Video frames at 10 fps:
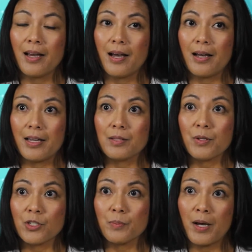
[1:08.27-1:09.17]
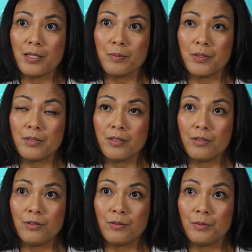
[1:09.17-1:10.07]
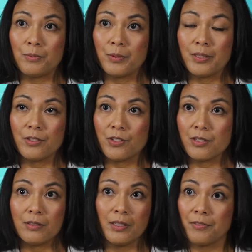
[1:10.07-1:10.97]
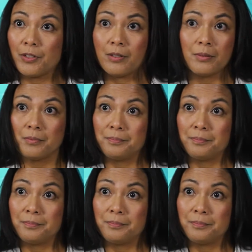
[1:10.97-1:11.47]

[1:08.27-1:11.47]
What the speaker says: as much as possible to really just deliver